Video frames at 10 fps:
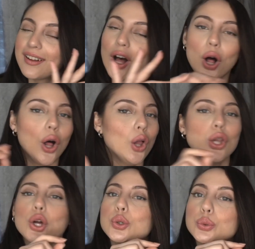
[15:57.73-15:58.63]

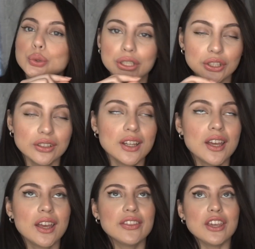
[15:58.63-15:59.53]
All real.
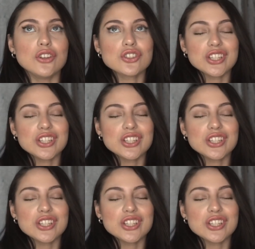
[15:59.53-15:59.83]
They usually